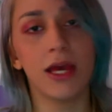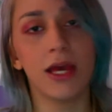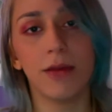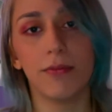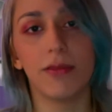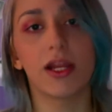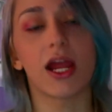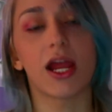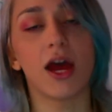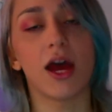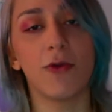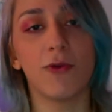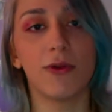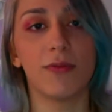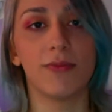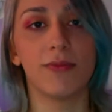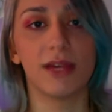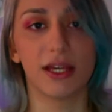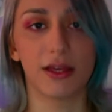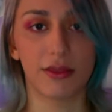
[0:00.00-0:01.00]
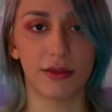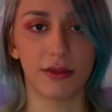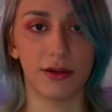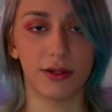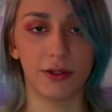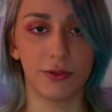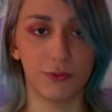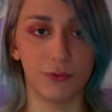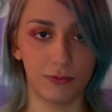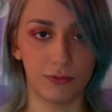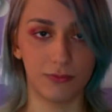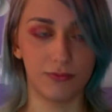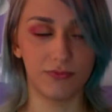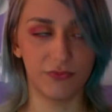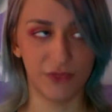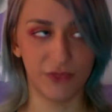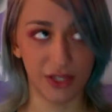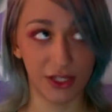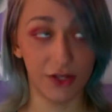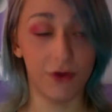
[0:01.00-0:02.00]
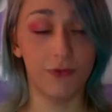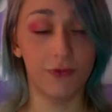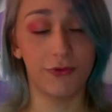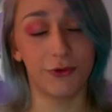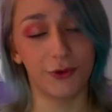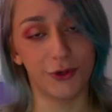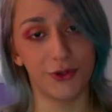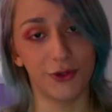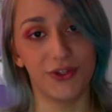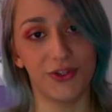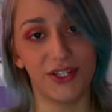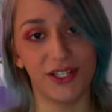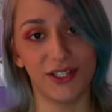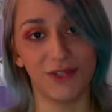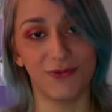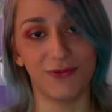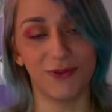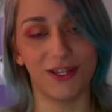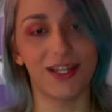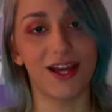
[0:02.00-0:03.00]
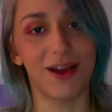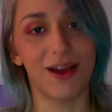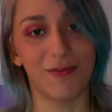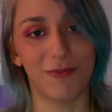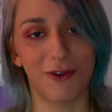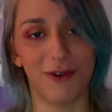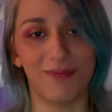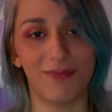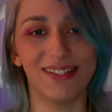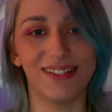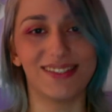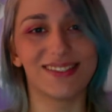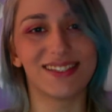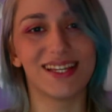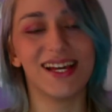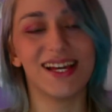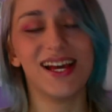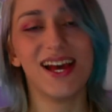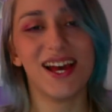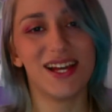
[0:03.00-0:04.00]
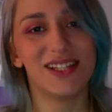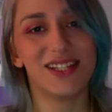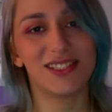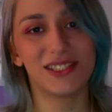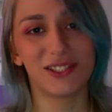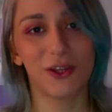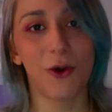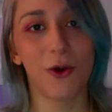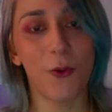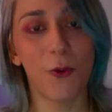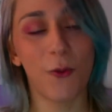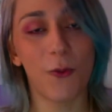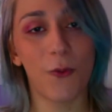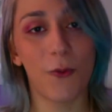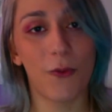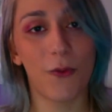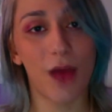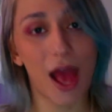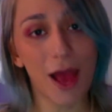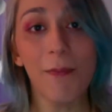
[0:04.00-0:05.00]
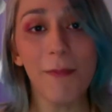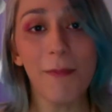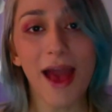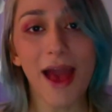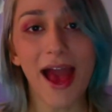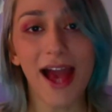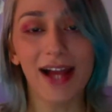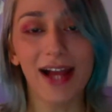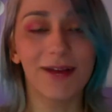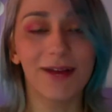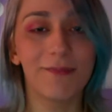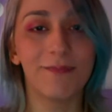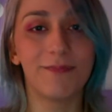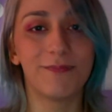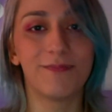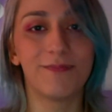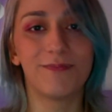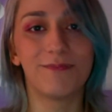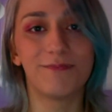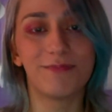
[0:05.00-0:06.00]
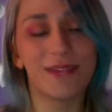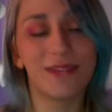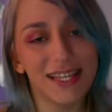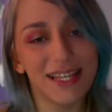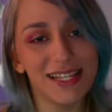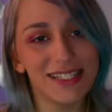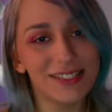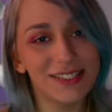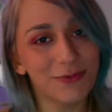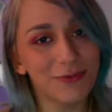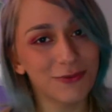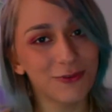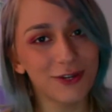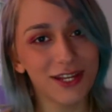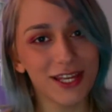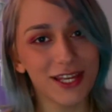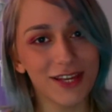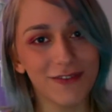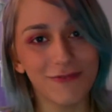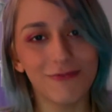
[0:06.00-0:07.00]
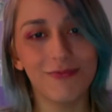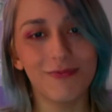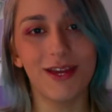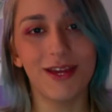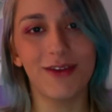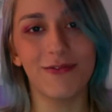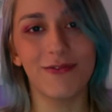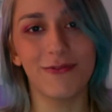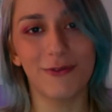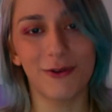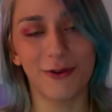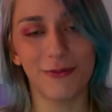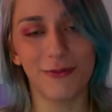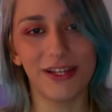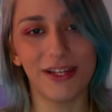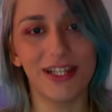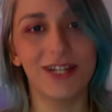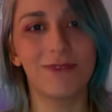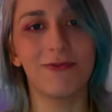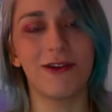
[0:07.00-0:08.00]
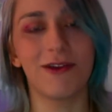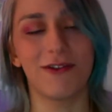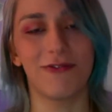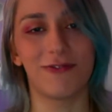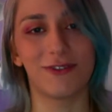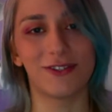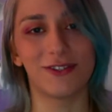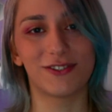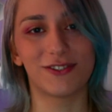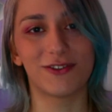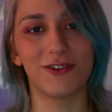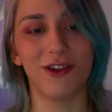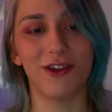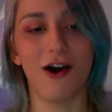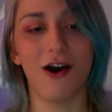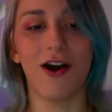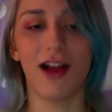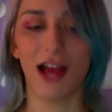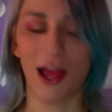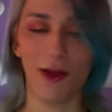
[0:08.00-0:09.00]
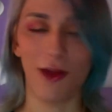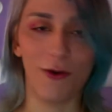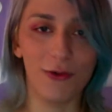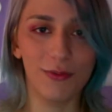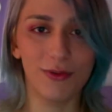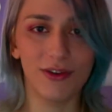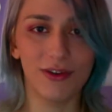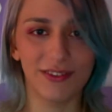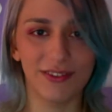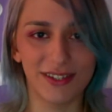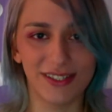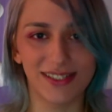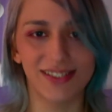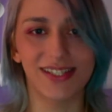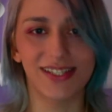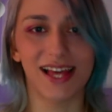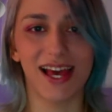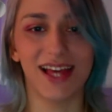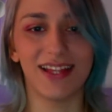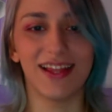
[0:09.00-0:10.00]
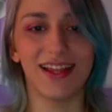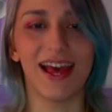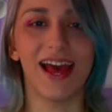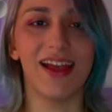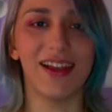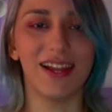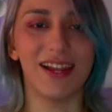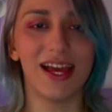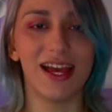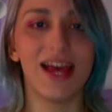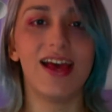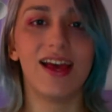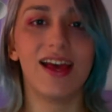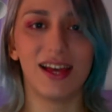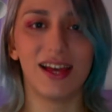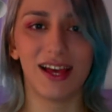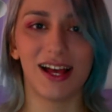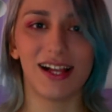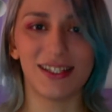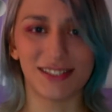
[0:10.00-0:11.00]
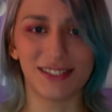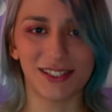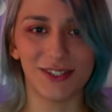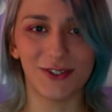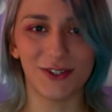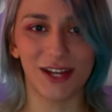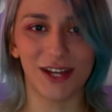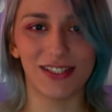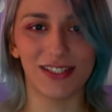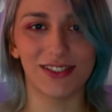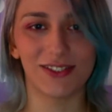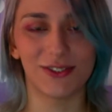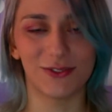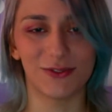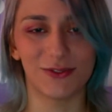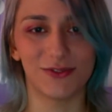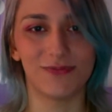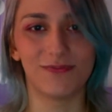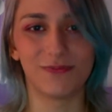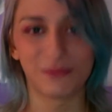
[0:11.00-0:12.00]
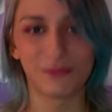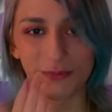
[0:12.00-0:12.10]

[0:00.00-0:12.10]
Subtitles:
But I will make a third video for you this week, I promise. So I'm back. Please forgive me for being away for so long. I hope you understand and I'll see you guys soon.